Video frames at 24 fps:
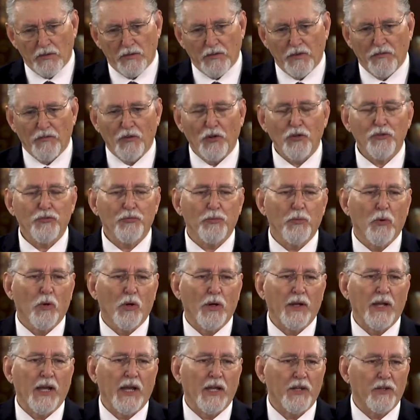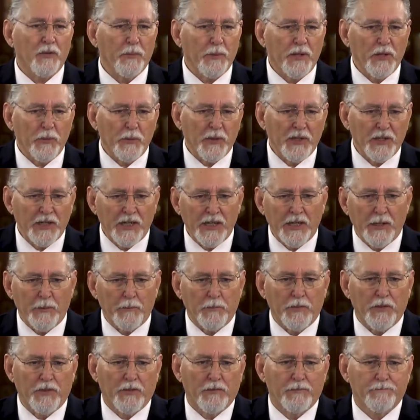the firstborn had to be
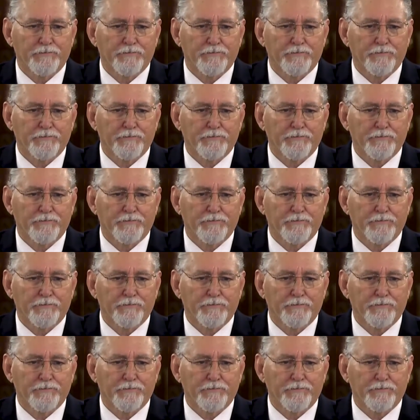redeemed.